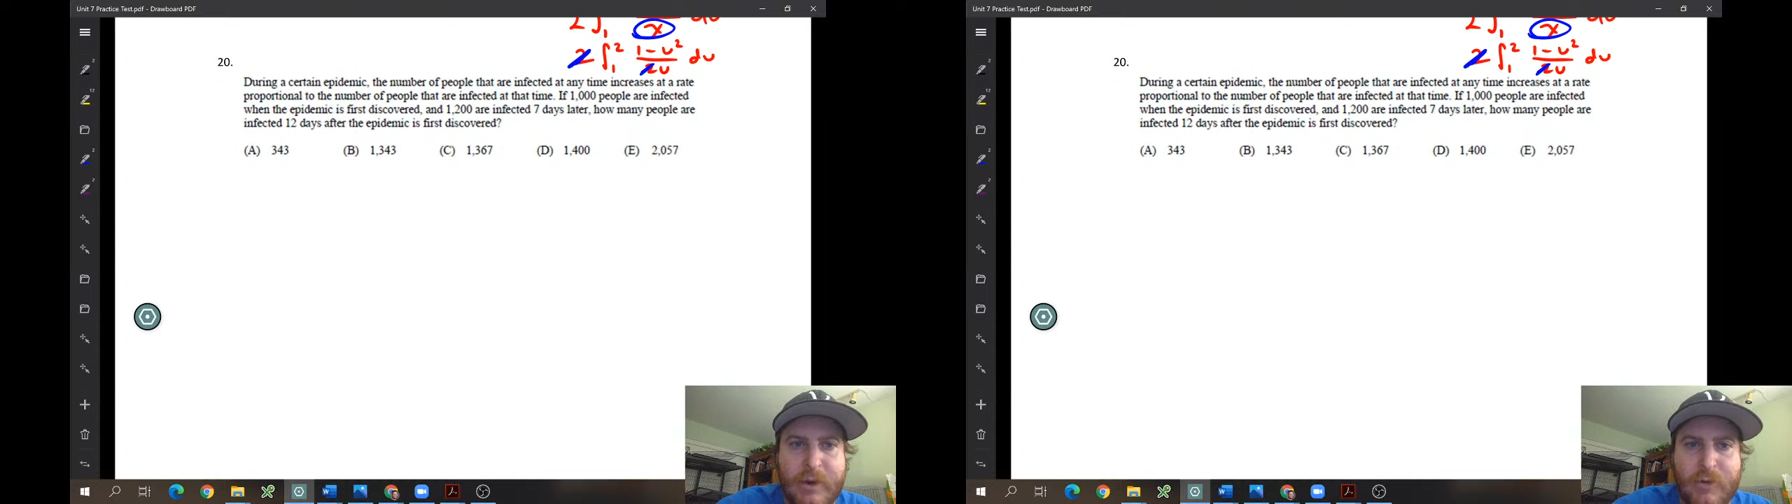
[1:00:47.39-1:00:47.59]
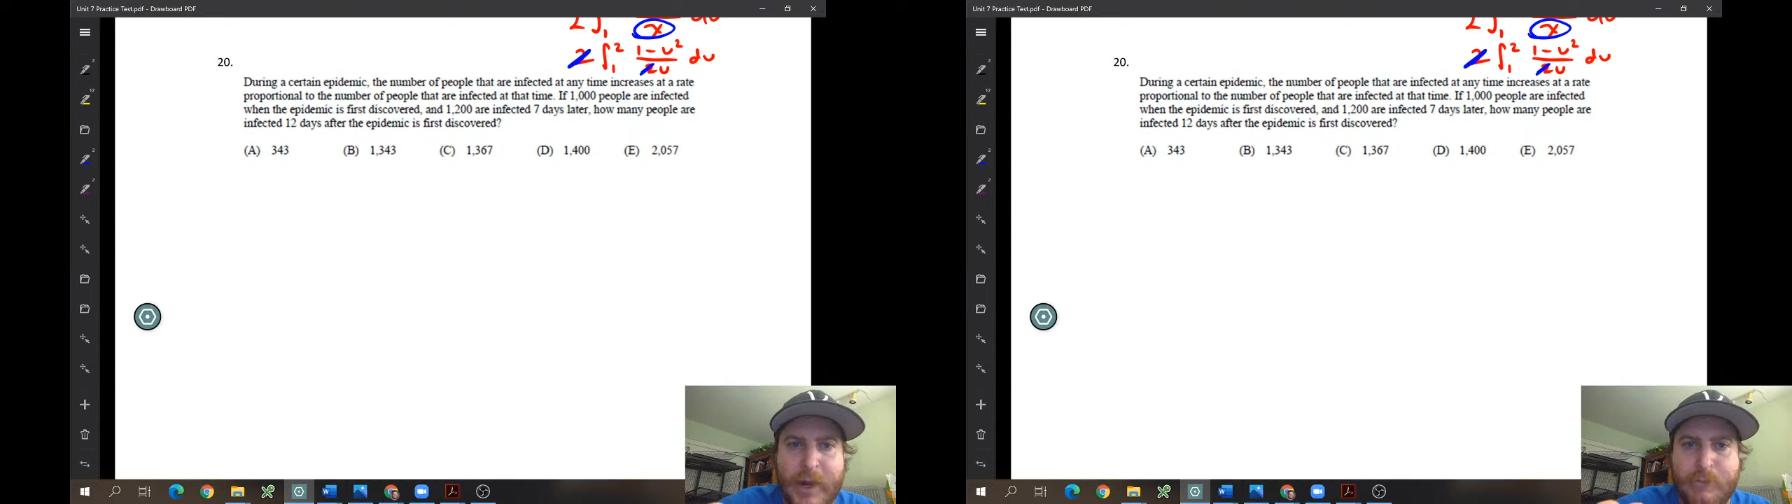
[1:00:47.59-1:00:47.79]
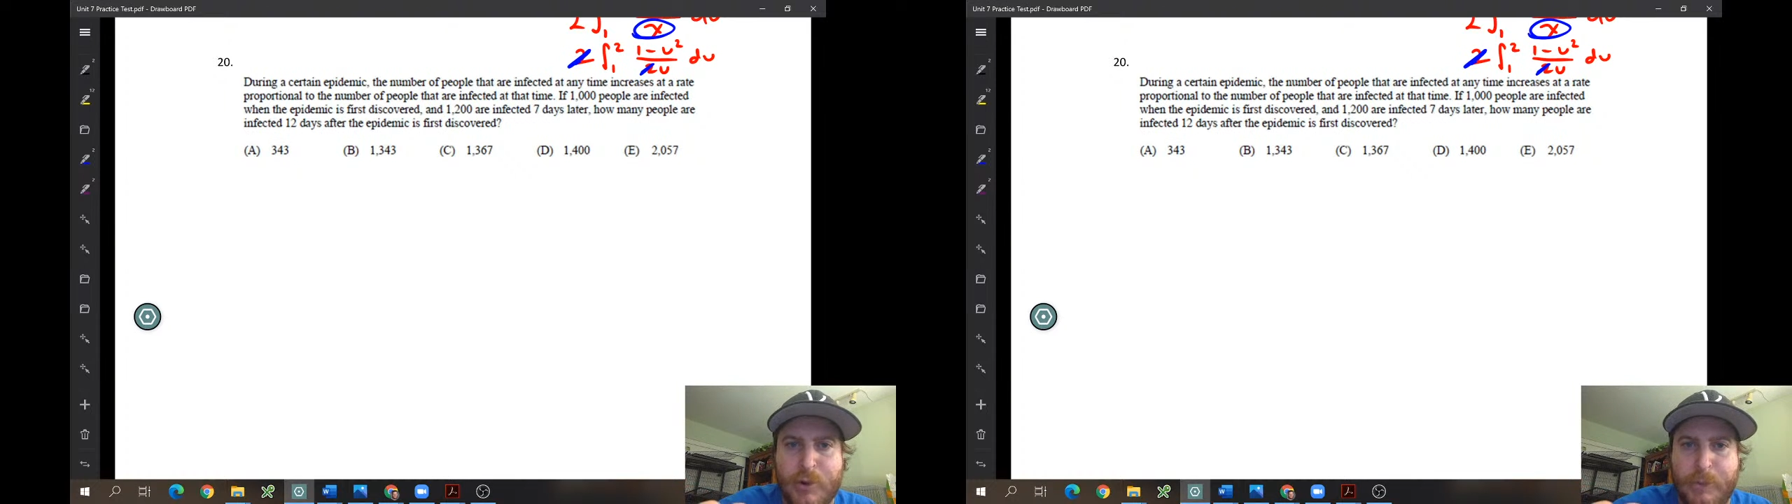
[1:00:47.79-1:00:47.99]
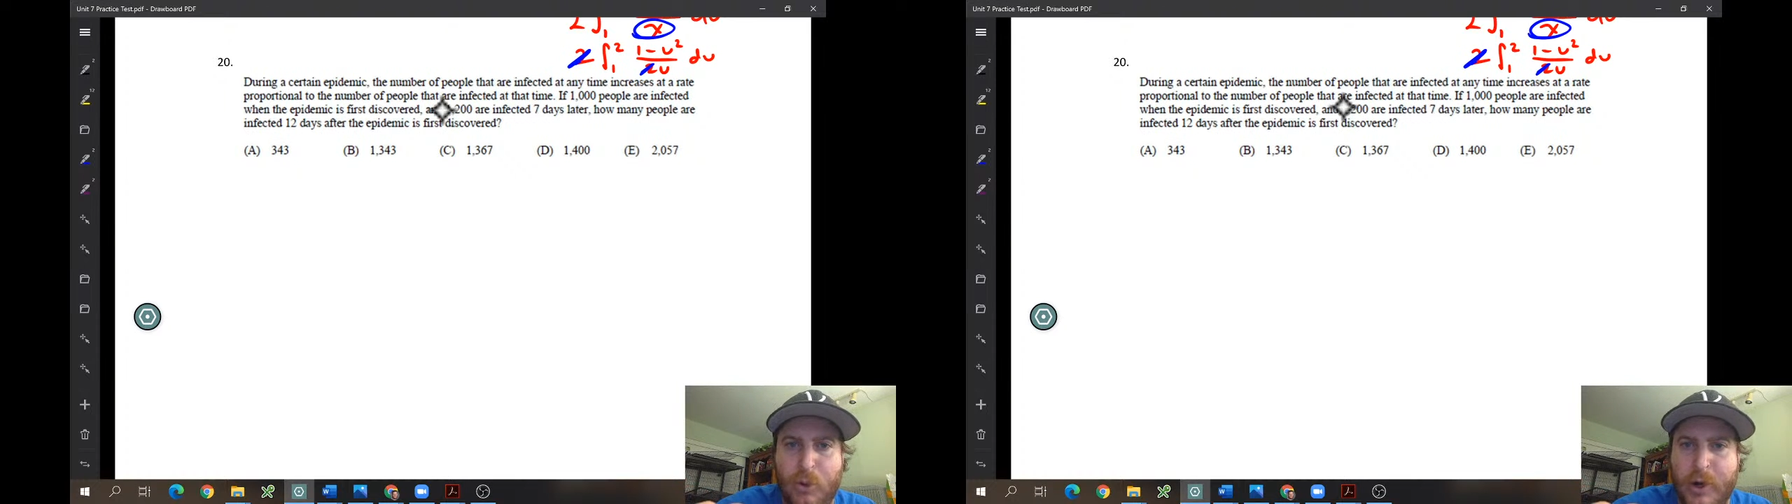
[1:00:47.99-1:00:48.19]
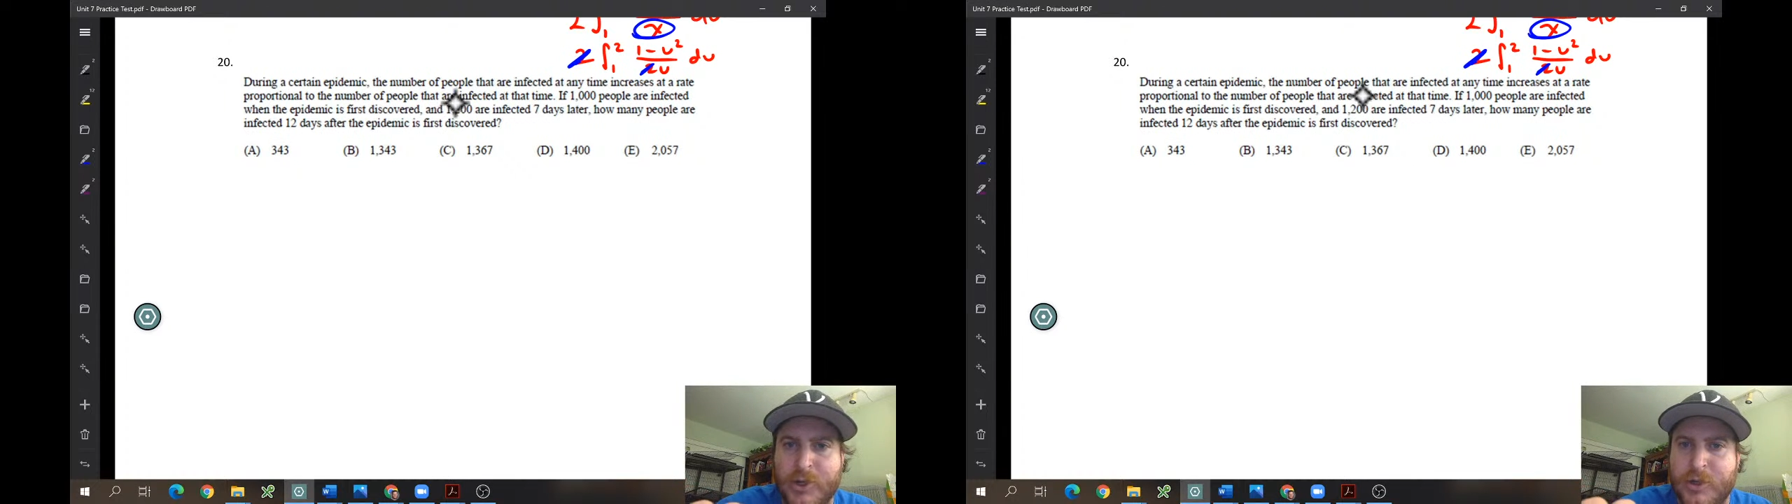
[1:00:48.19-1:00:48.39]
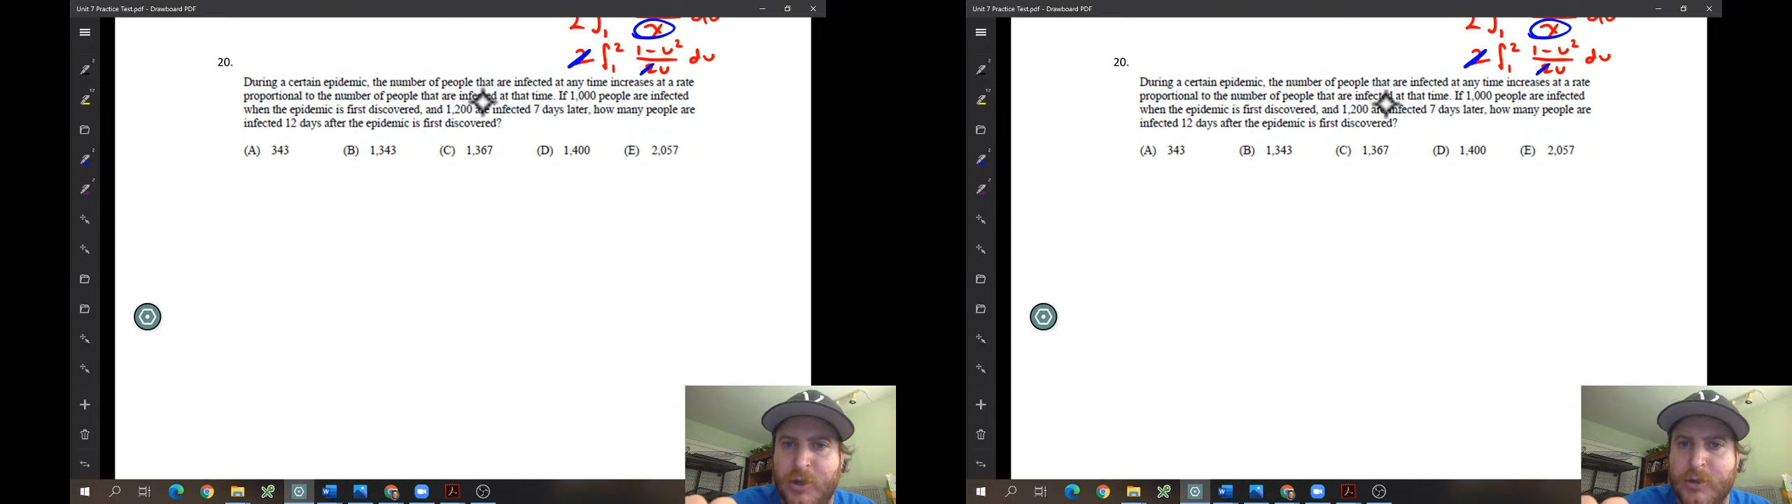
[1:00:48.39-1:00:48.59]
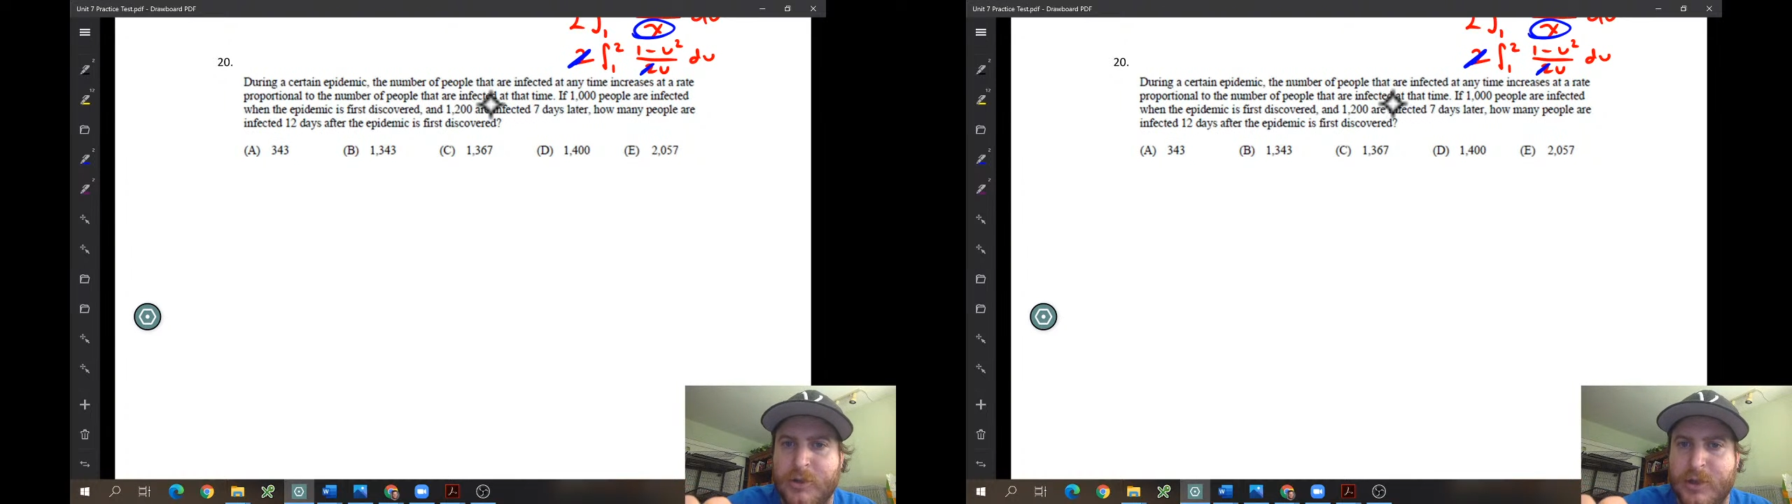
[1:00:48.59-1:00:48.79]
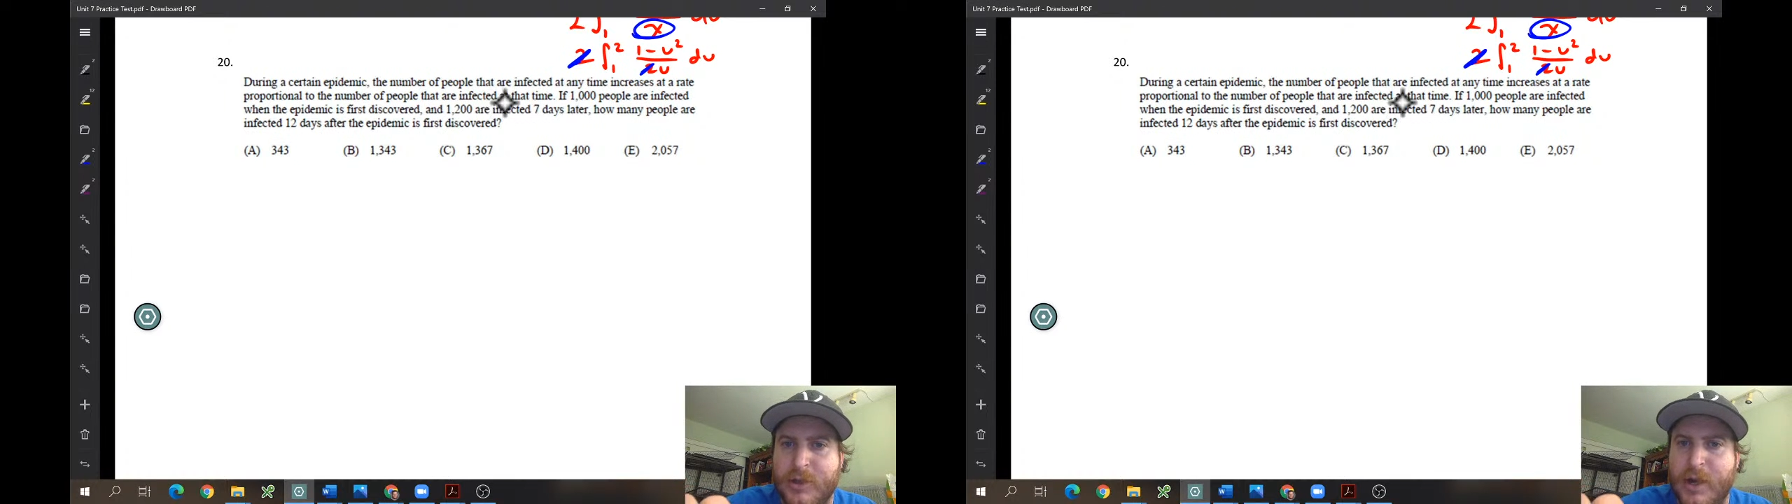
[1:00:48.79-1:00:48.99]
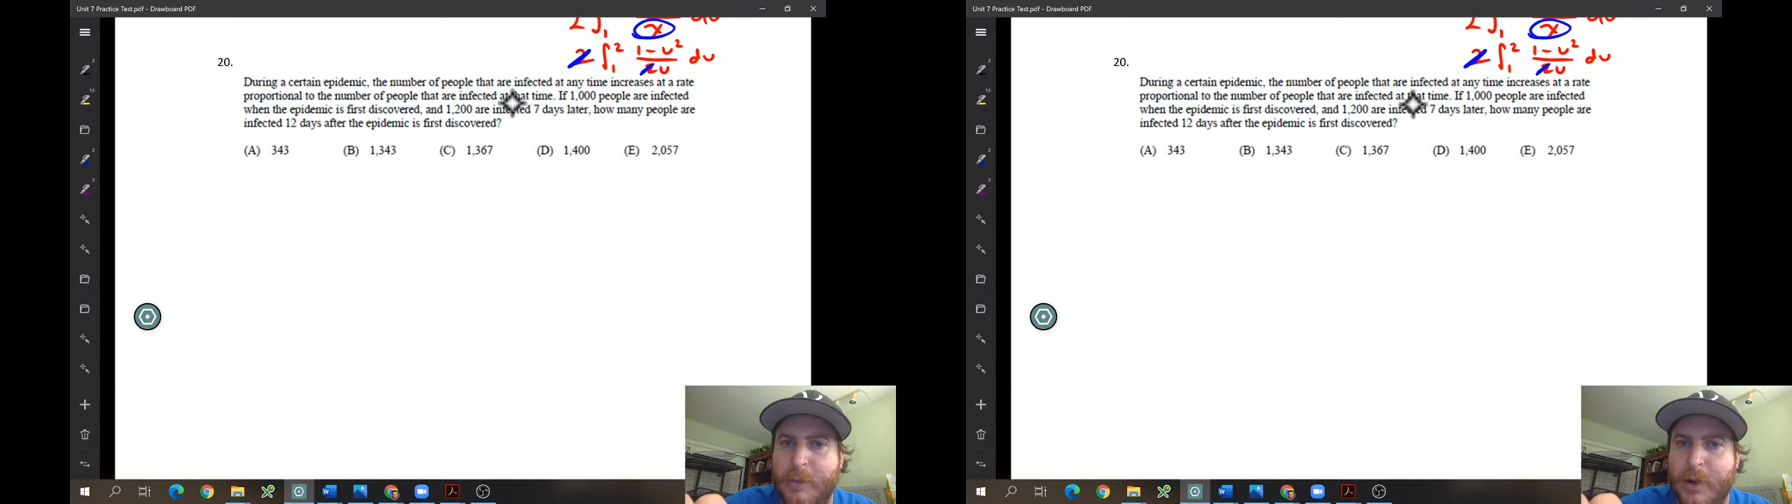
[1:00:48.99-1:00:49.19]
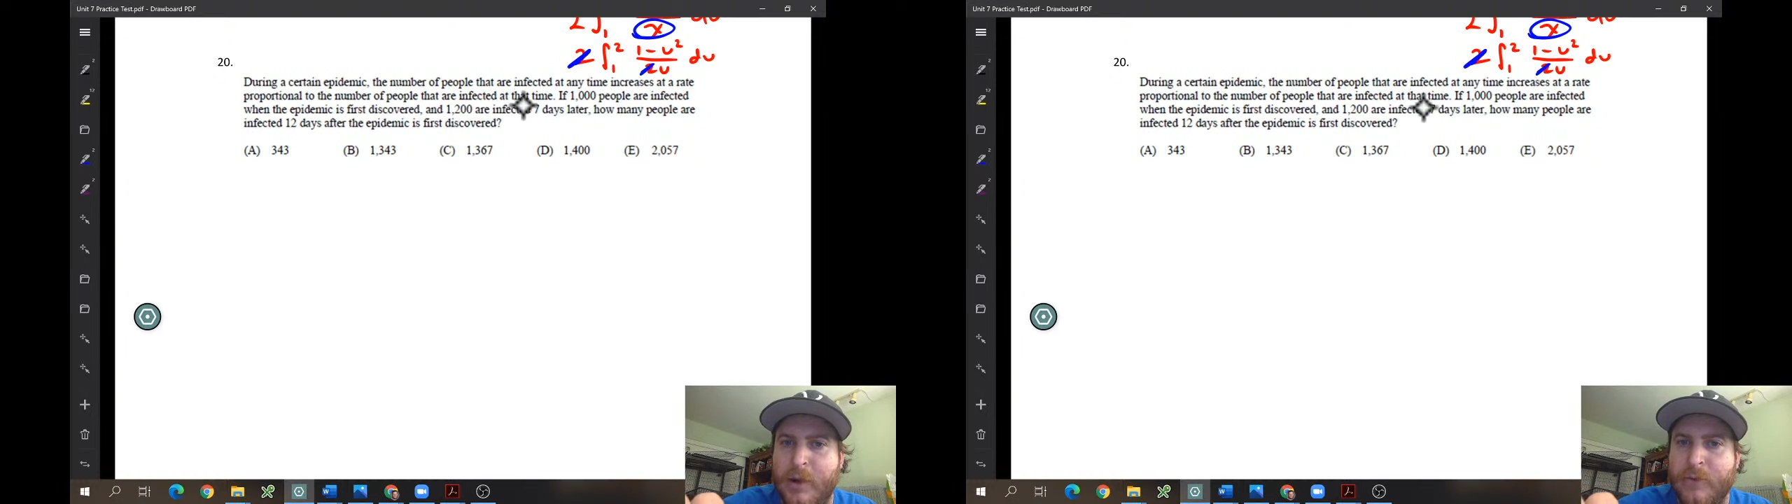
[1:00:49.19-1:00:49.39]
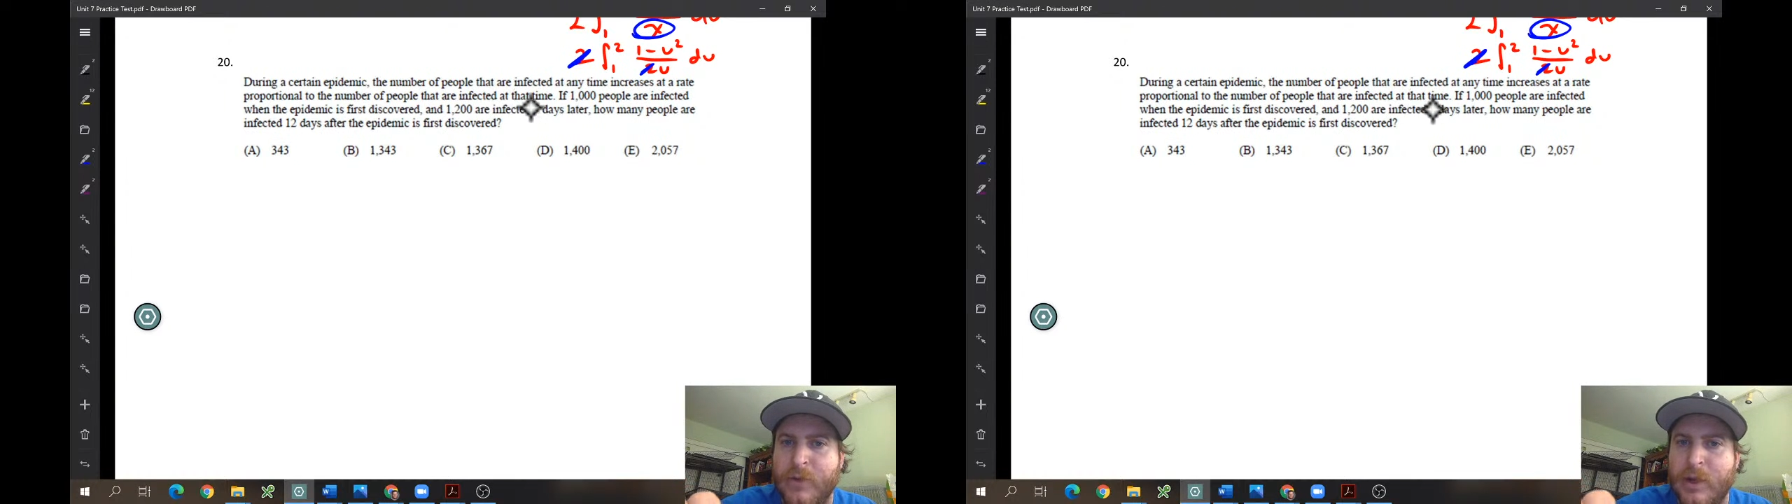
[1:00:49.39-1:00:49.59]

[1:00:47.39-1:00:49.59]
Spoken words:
rate proportional to the number